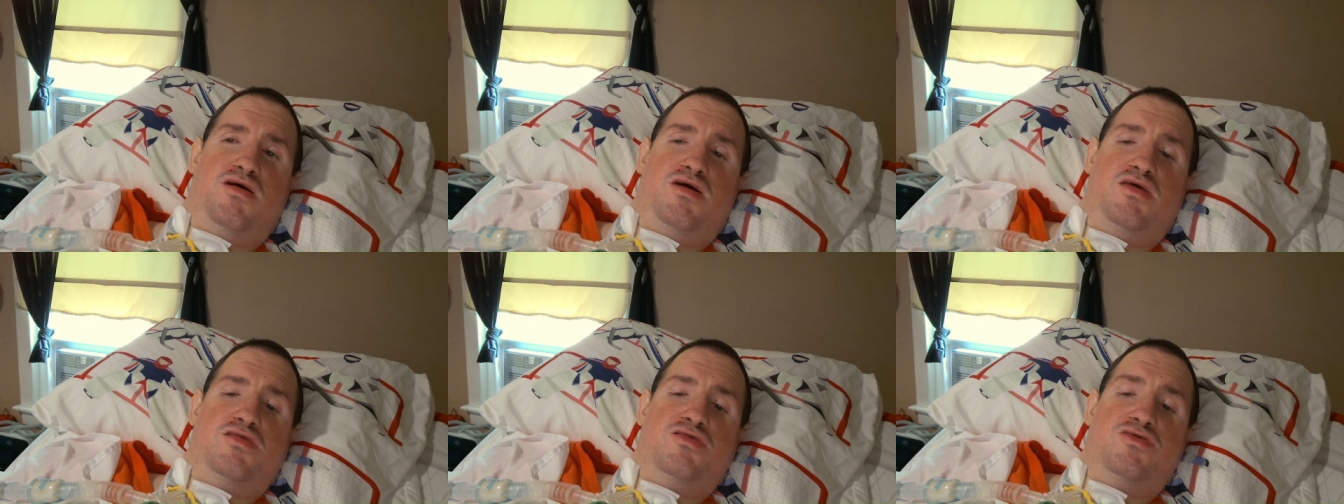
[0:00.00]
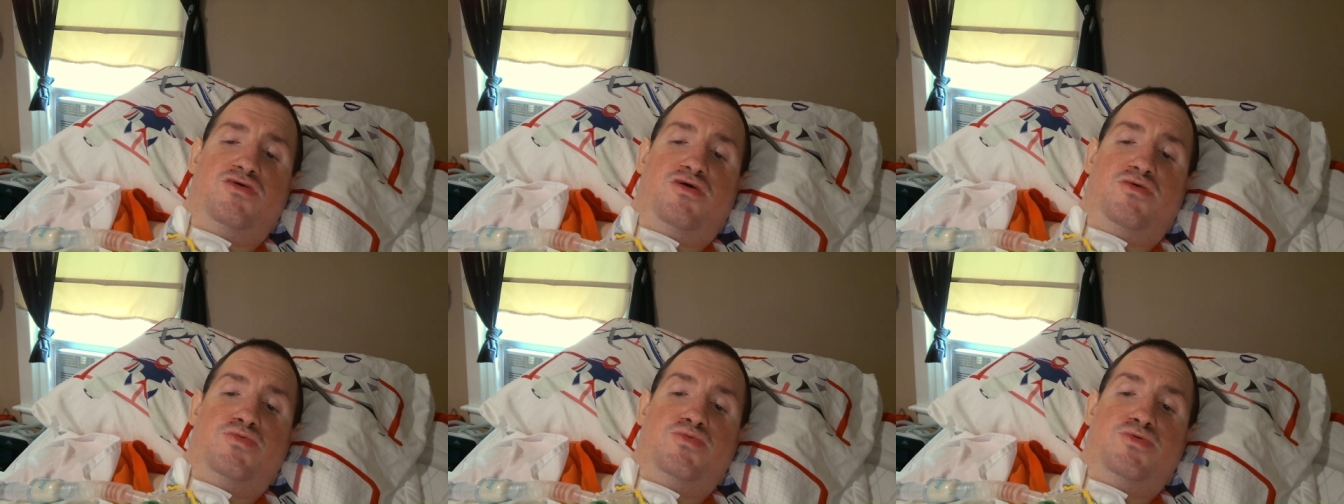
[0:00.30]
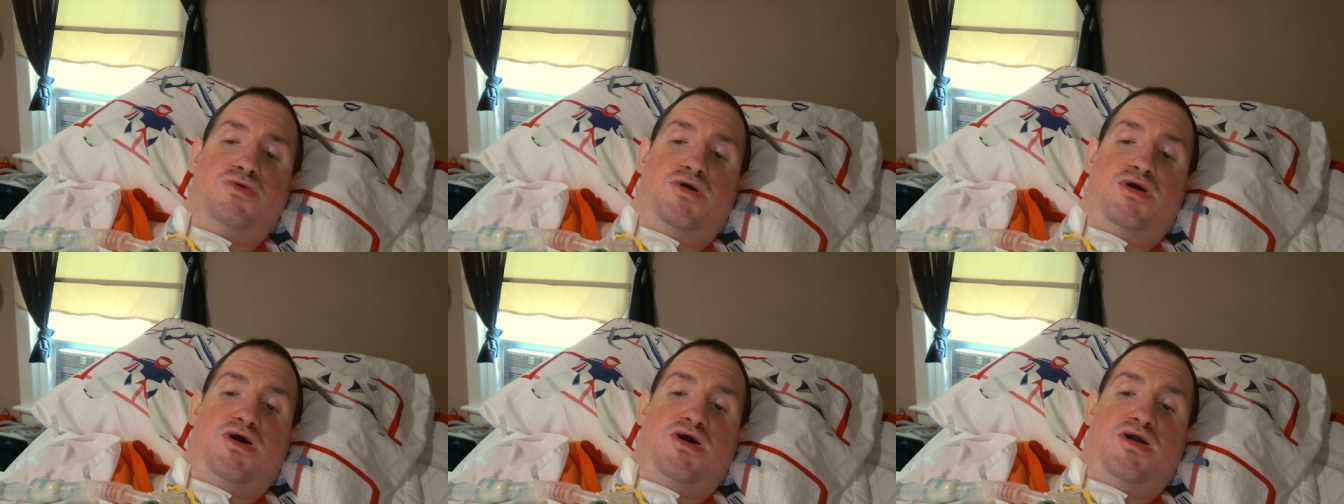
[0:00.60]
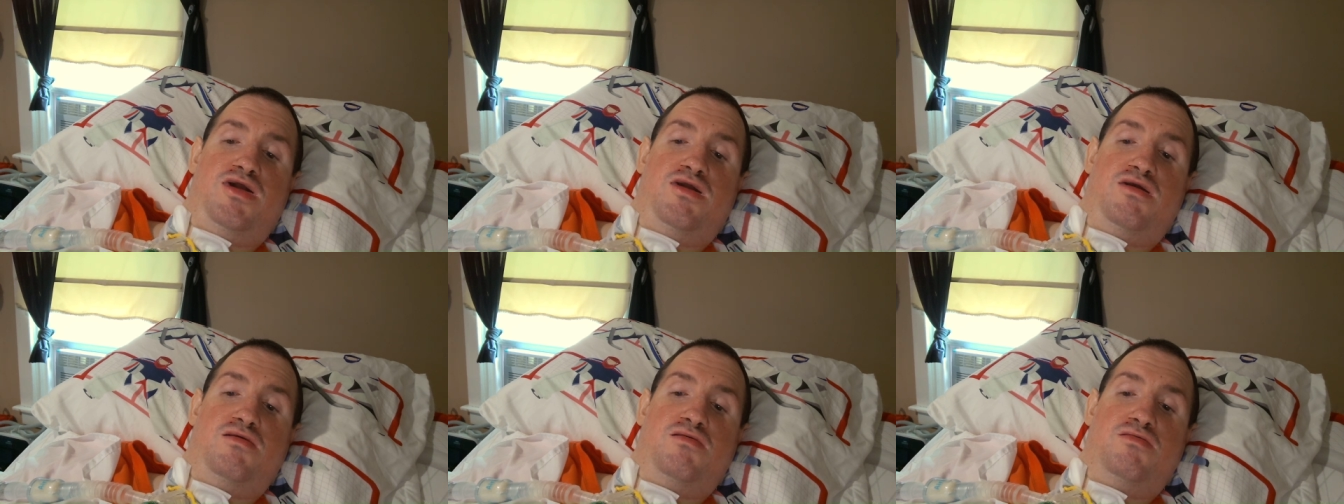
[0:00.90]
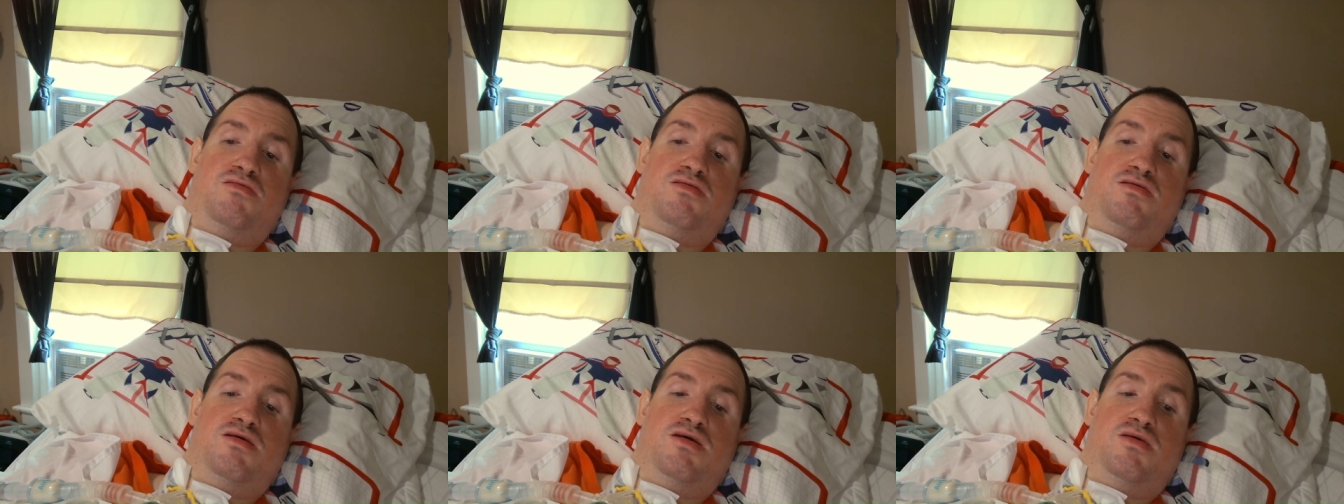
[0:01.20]
a tough guy,
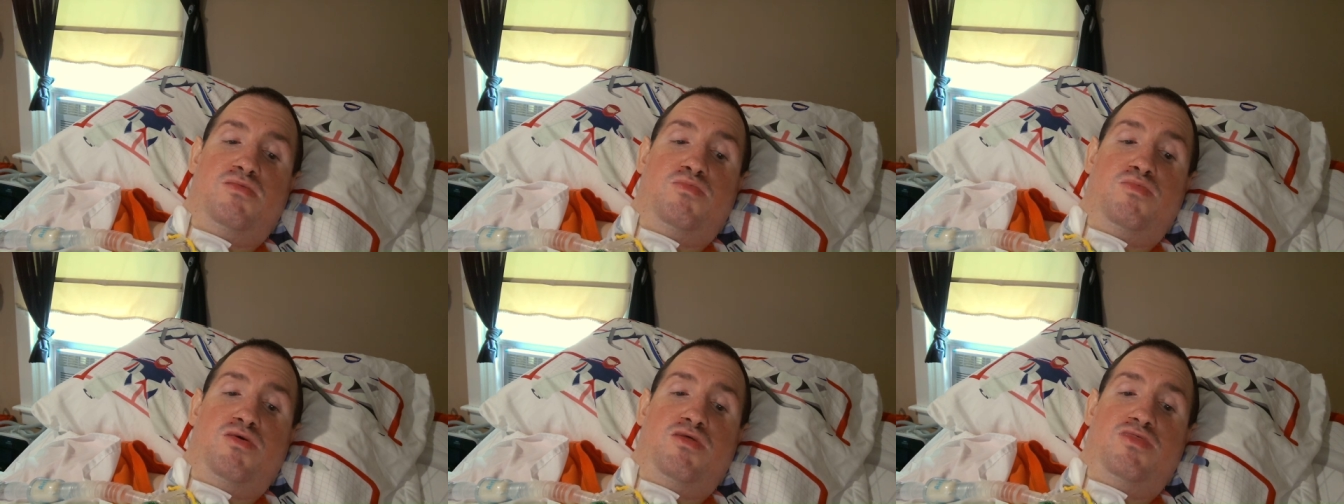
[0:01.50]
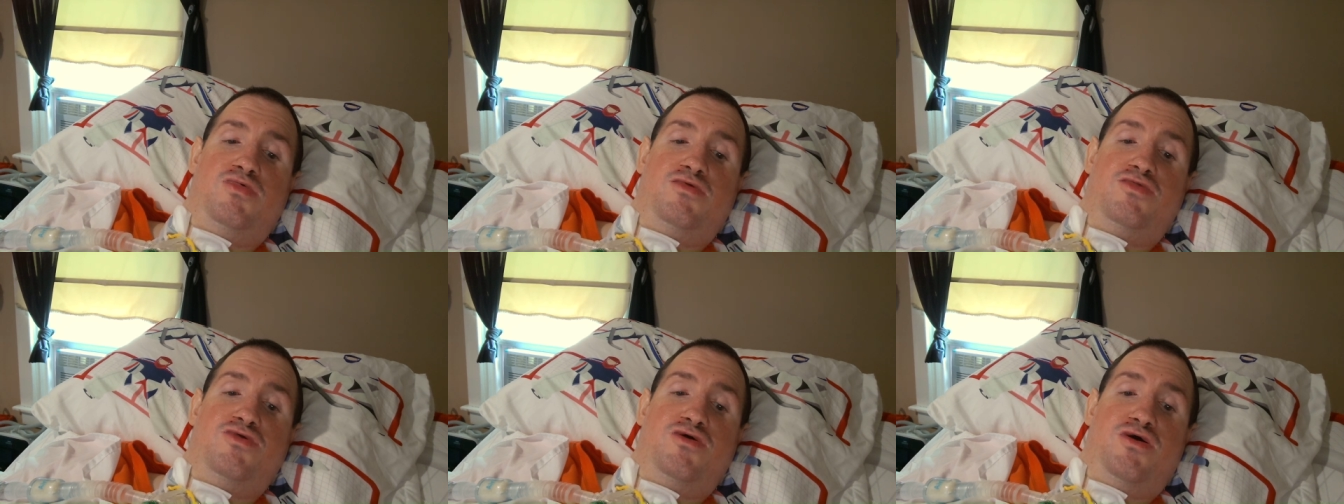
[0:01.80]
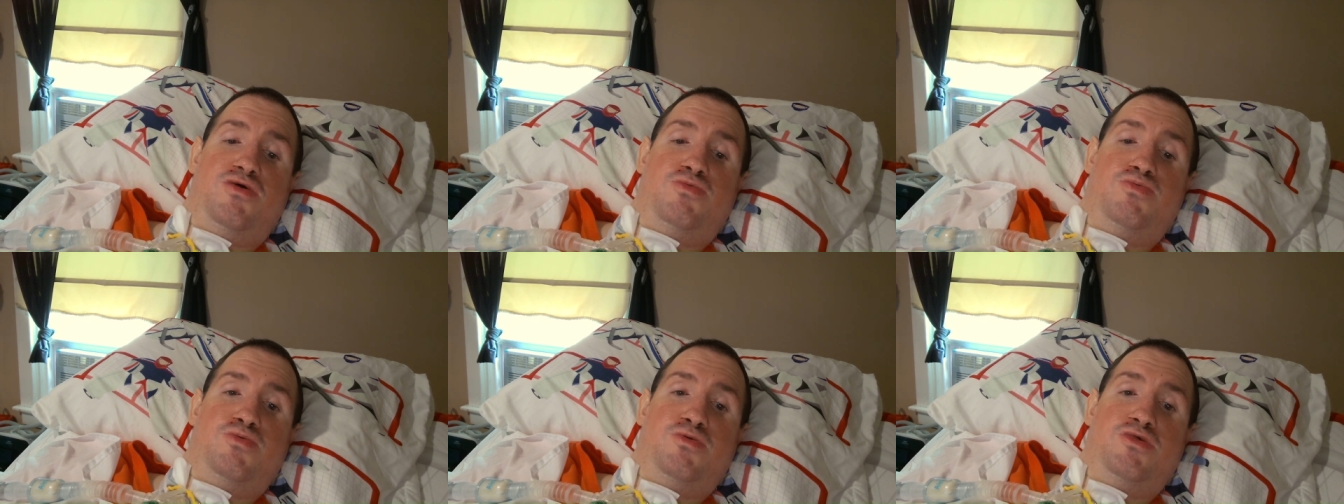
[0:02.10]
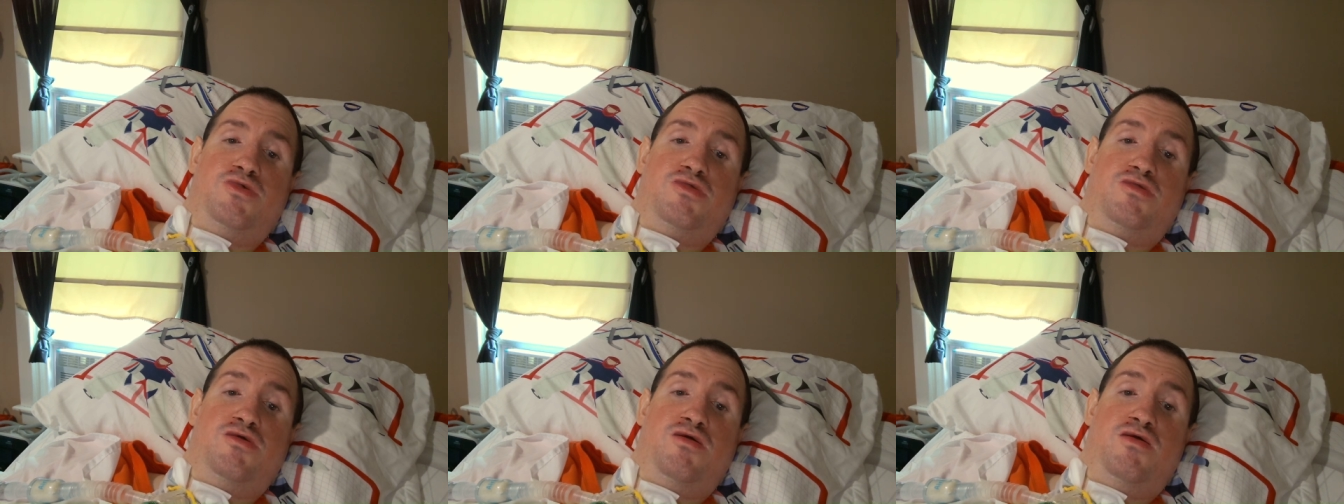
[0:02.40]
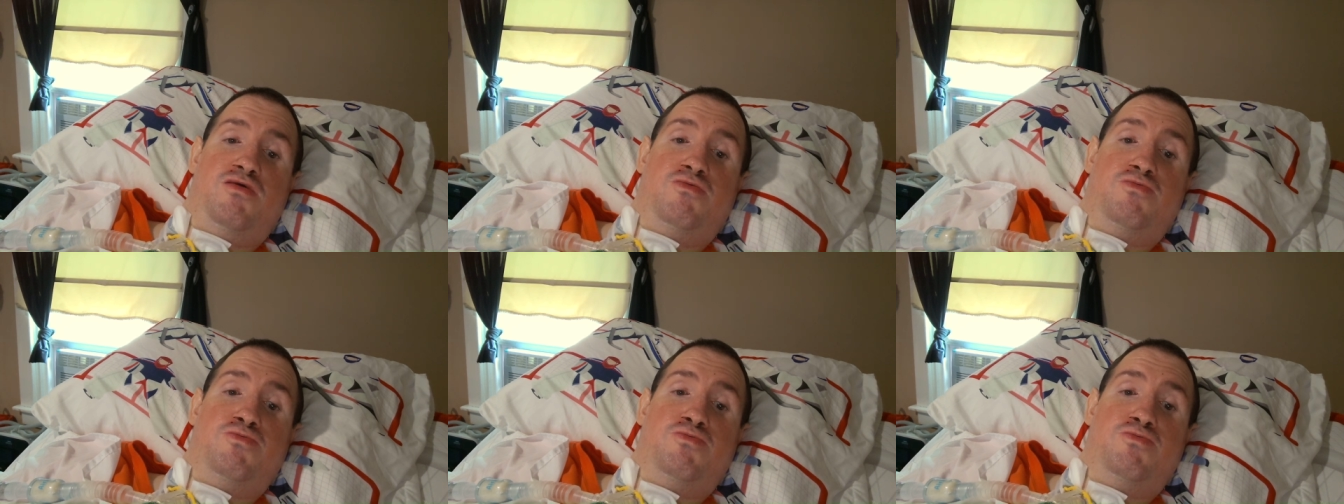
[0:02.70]
among the toughest